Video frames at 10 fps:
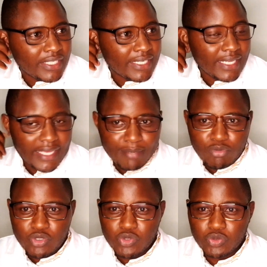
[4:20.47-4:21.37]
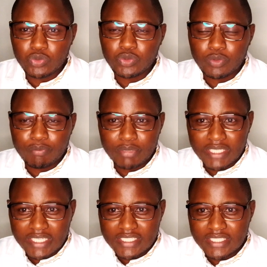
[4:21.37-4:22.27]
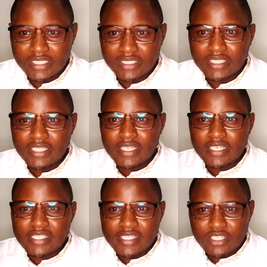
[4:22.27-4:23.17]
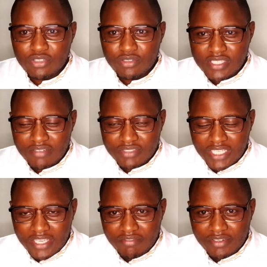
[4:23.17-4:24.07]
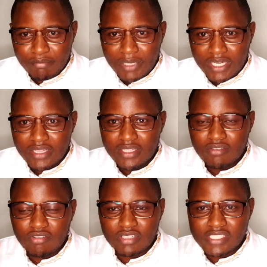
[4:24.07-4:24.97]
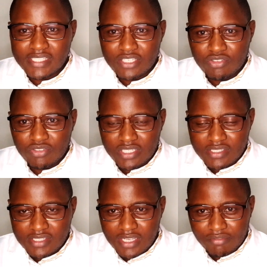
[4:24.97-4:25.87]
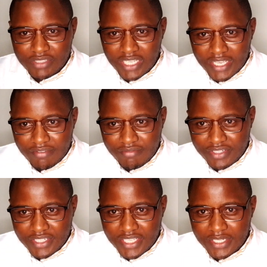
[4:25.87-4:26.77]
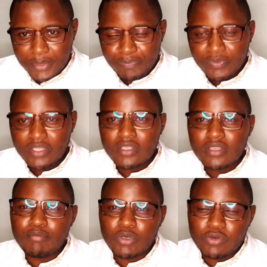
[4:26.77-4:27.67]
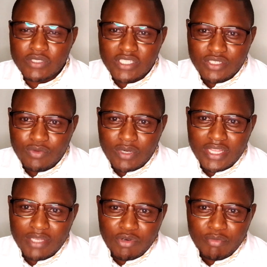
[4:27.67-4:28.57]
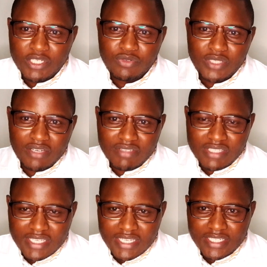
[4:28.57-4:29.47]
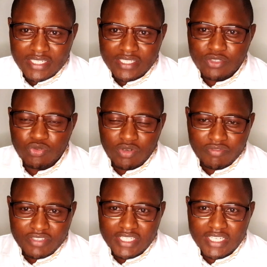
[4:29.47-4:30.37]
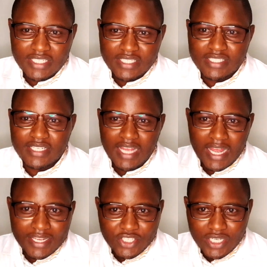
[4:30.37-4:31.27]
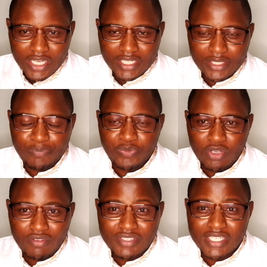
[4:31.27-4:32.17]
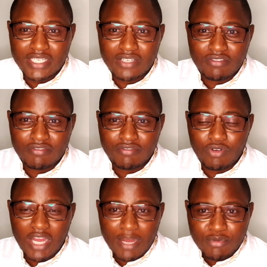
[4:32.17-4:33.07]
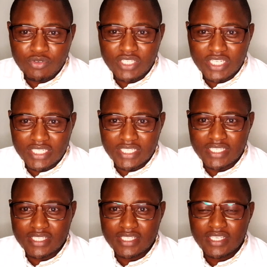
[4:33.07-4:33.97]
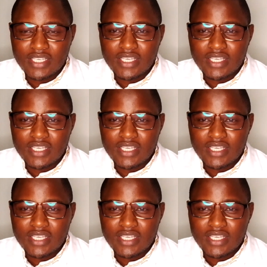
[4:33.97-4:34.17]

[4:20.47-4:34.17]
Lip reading: liable to be getting insertions after every month or insertions after every day, because this one, the moment we have inserted it, you have started a journey of staying for up to 10 years